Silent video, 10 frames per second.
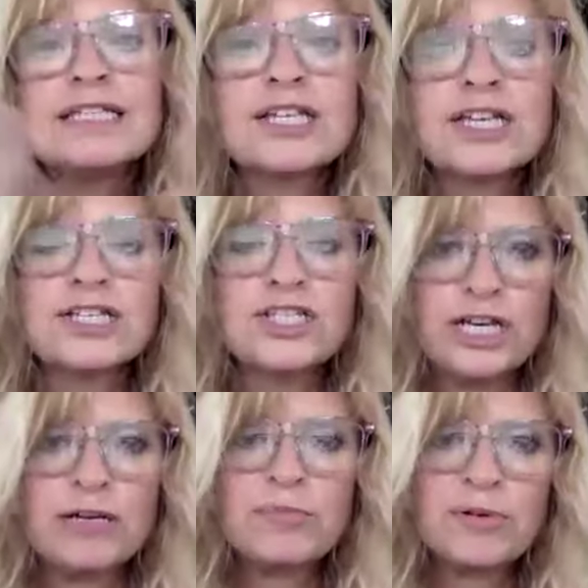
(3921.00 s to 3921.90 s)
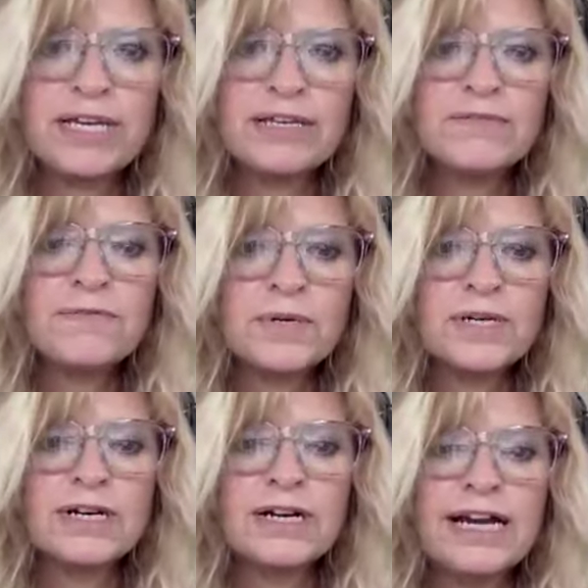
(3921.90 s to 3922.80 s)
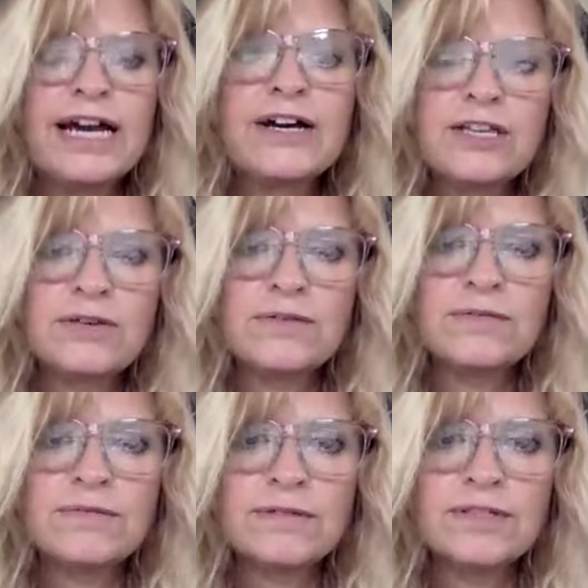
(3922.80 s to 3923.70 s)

a good checkpoint for how you